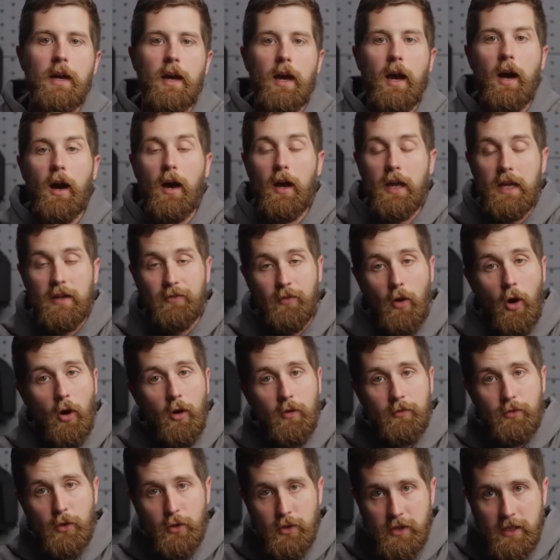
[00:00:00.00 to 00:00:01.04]
Uh, if all
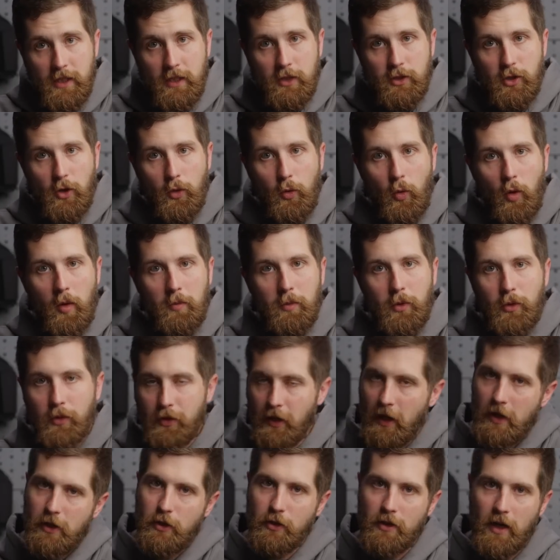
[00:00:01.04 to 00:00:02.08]
of those things are normal,
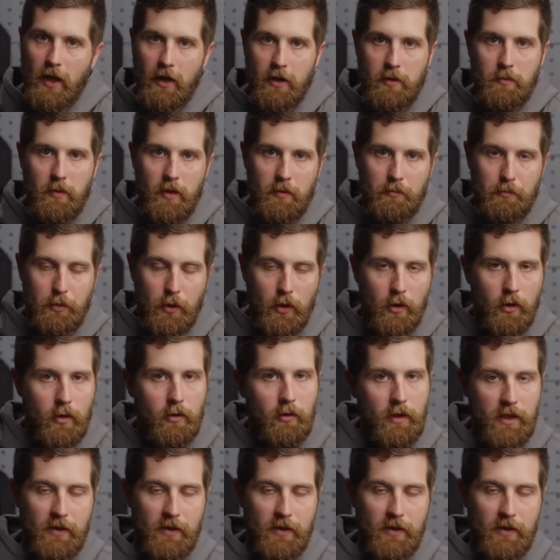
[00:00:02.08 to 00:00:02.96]
then you document PEARRL.